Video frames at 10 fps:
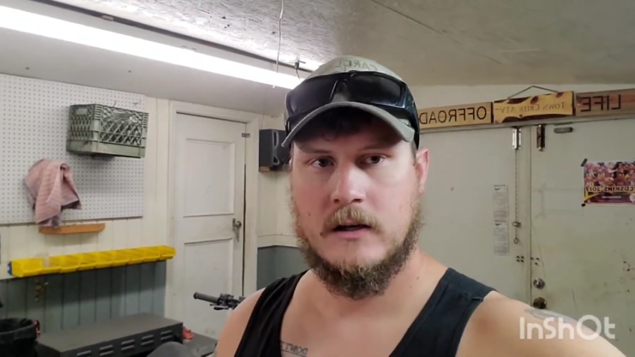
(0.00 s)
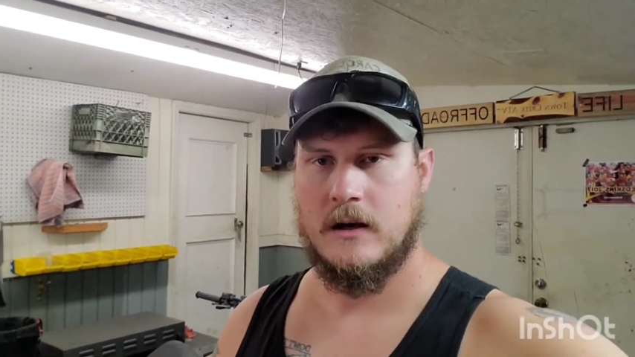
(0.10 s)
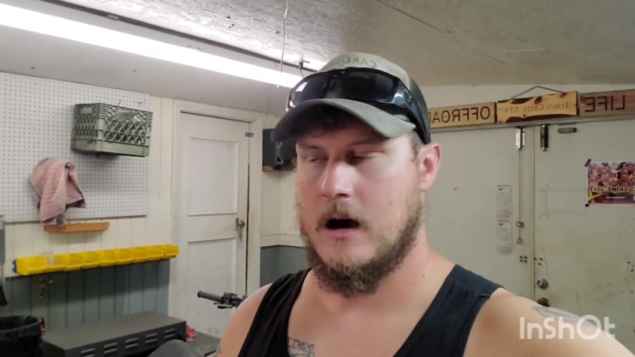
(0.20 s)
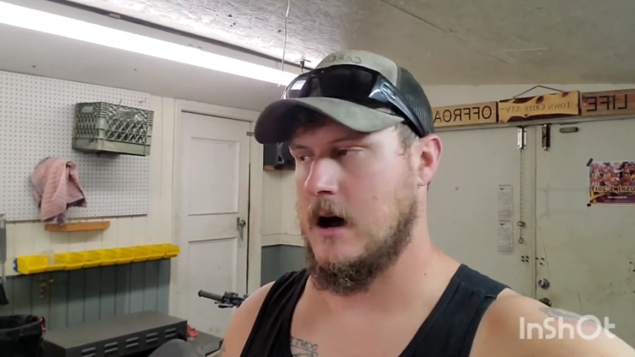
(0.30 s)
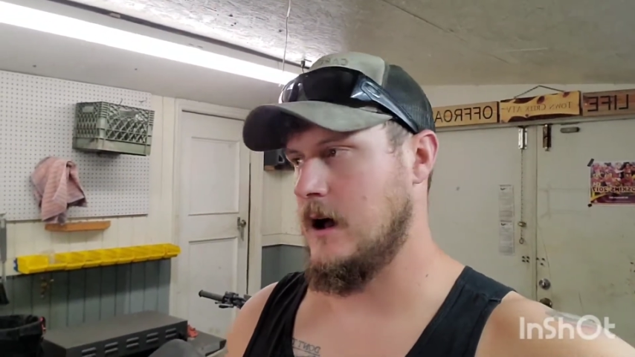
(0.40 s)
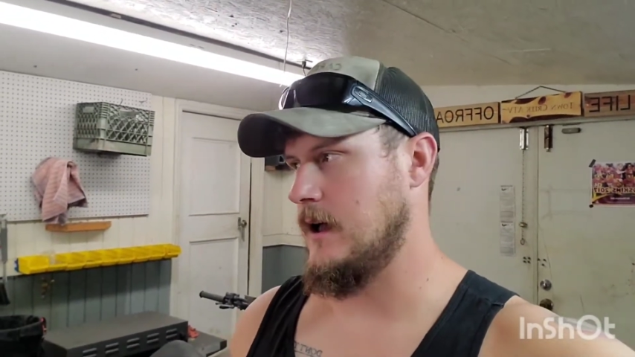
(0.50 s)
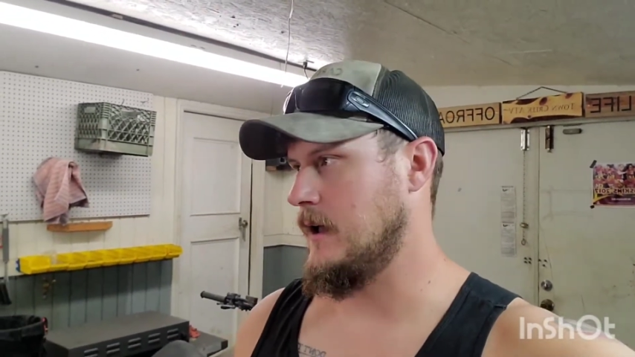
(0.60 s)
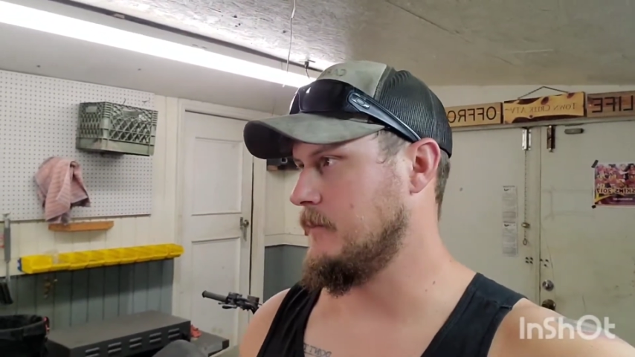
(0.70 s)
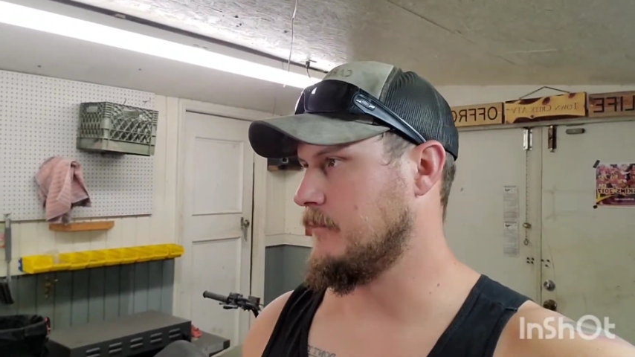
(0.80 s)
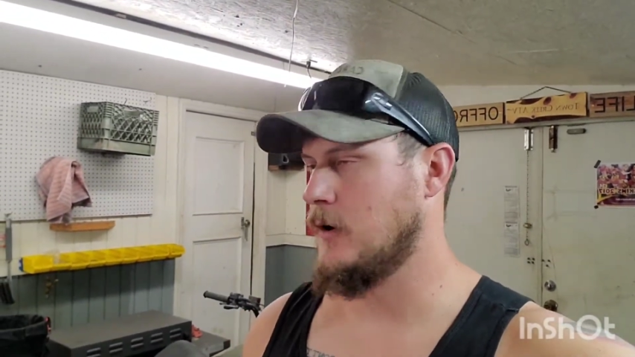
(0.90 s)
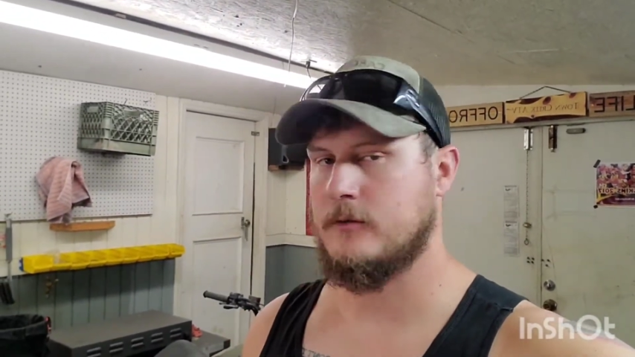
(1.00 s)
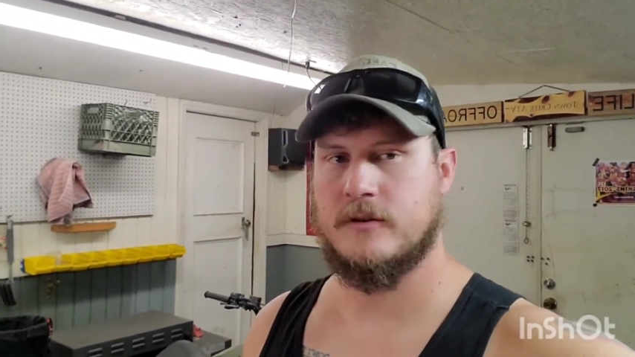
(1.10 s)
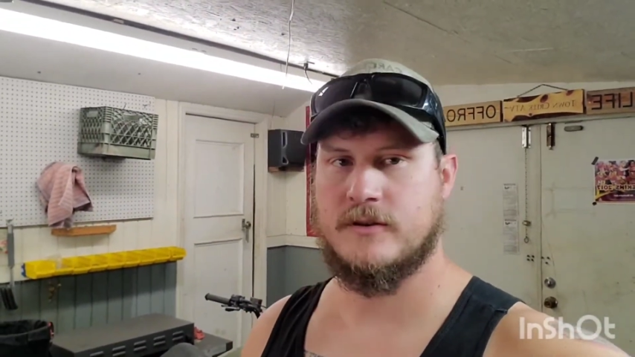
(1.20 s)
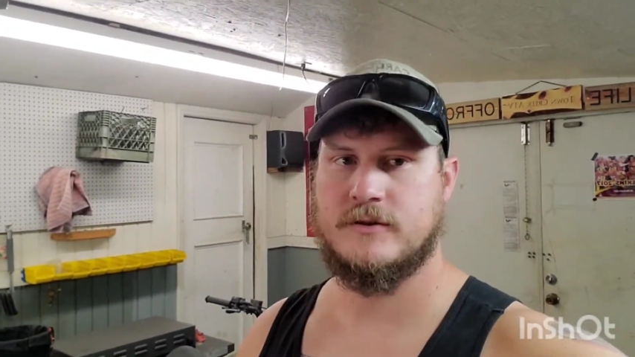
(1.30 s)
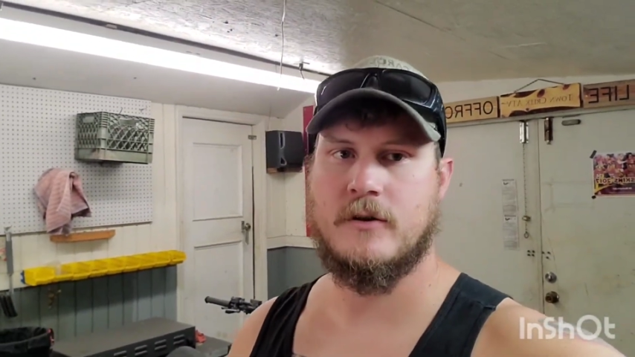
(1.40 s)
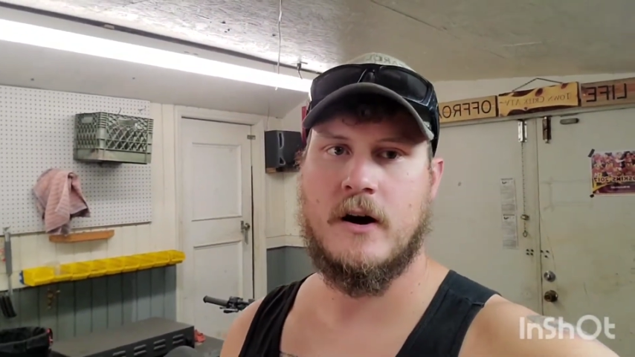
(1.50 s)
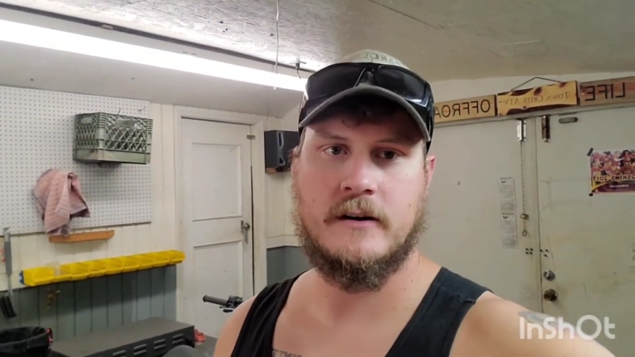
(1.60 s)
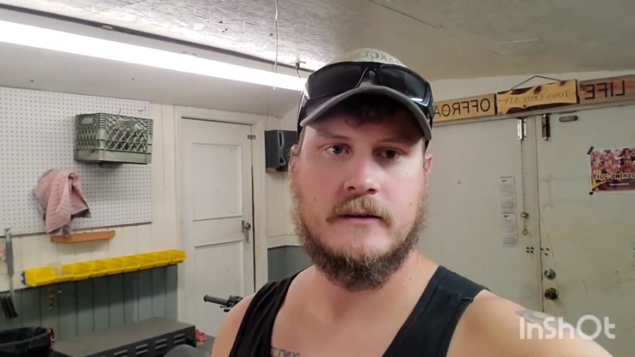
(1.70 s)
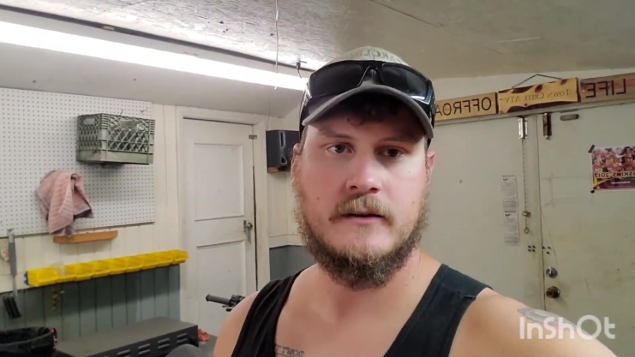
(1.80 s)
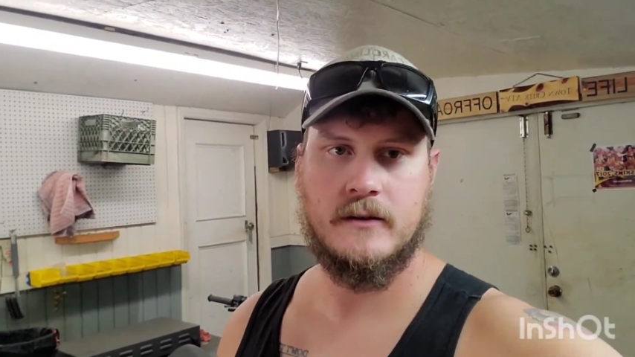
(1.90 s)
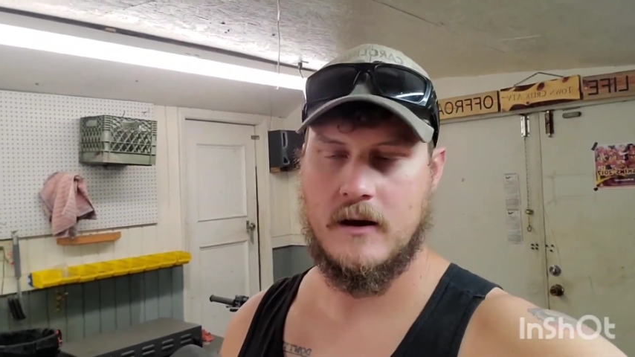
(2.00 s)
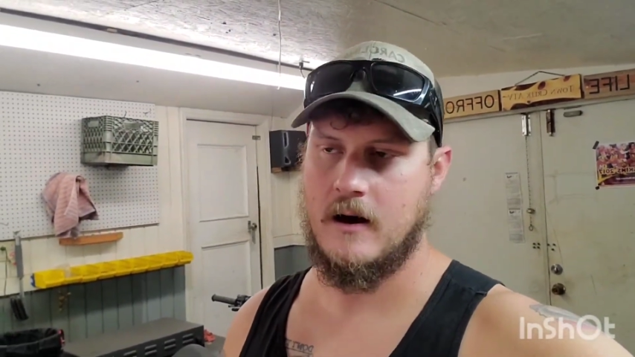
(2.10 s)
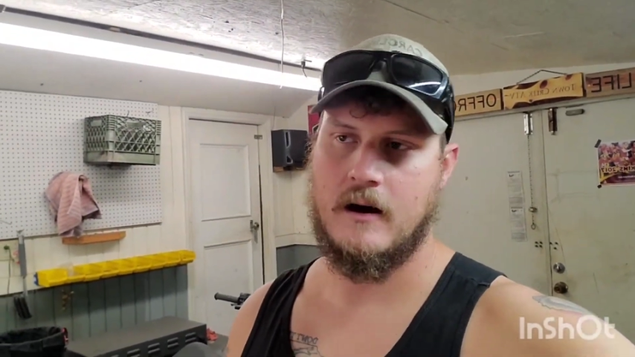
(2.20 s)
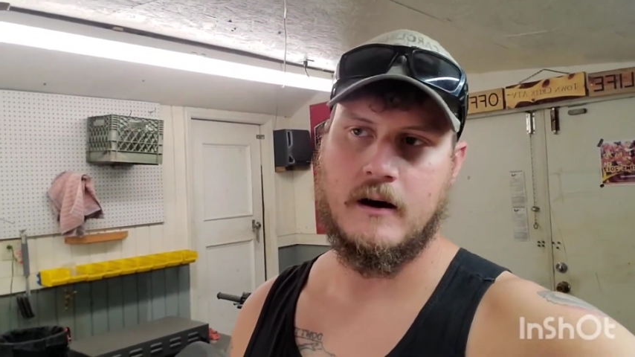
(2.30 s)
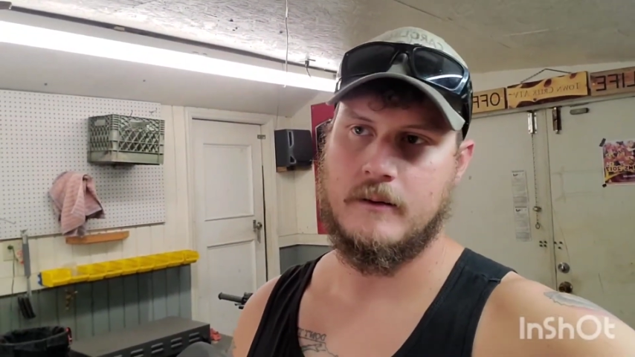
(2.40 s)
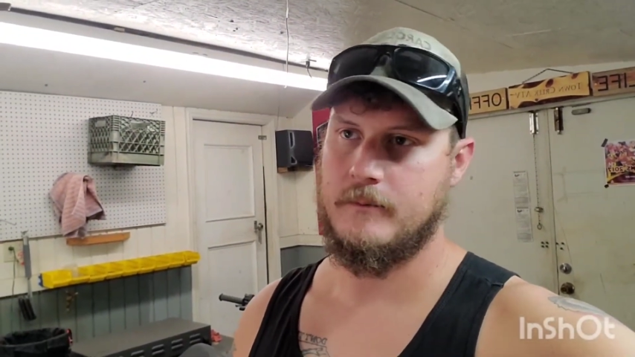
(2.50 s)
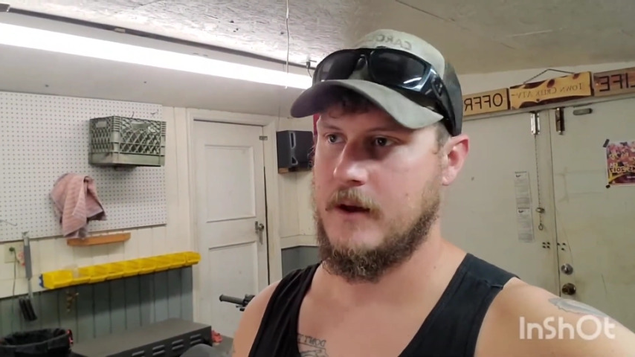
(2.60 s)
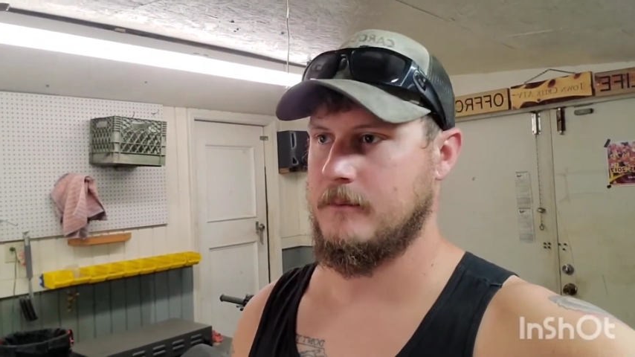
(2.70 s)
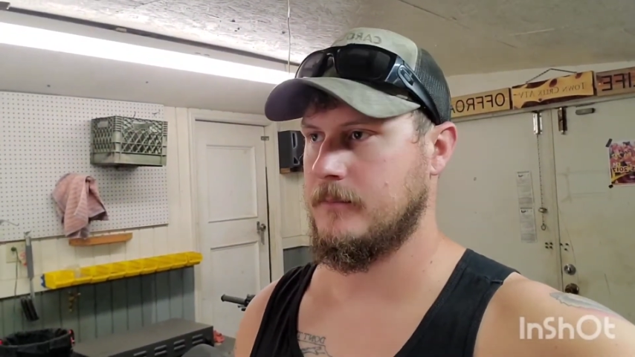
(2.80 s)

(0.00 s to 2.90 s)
It broke the strut. It